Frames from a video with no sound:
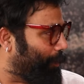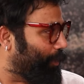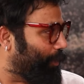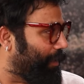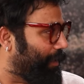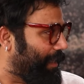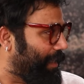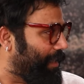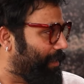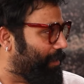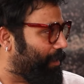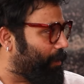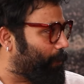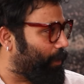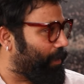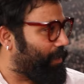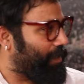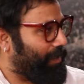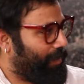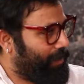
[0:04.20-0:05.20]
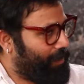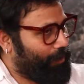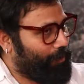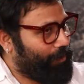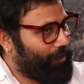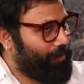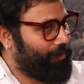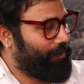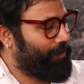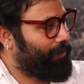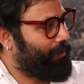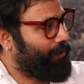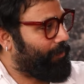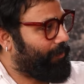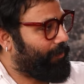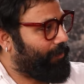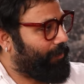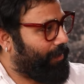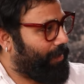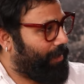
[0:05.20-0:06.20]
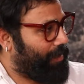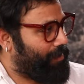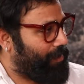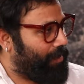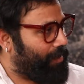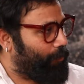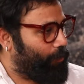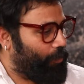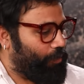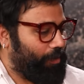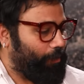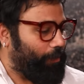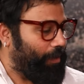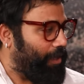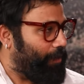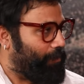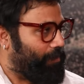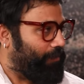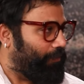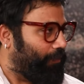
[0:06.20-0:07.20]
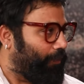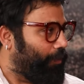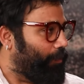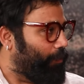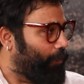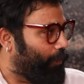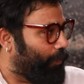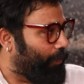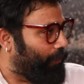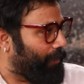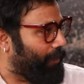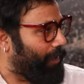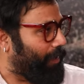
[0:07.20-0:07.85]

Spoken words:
about the tease especially, you know, the crescent moon becomes a full moon